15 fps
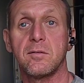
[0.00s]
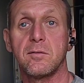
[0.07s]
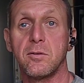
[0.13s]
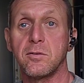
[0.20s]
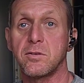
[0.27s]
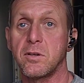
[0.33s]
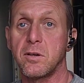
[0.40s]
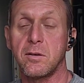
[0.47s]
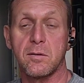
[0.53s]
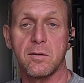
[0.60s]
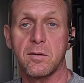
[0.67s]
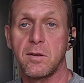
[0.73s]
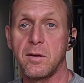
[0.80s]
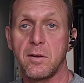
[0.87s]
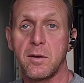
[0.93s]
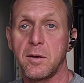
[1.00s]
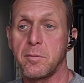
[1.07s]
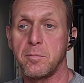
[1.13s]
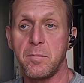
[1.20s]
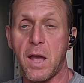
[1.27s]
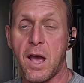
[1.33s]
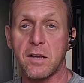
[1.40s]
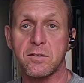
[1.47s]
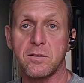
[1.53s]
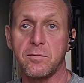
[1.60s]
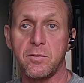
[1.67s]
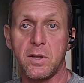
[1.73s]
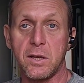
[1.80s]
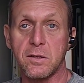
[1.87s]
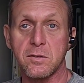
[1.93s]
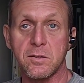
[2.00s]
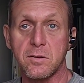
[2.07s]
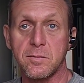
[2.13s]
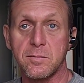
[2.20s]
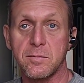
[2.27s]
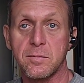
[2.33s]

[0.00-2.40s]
Those are massive things.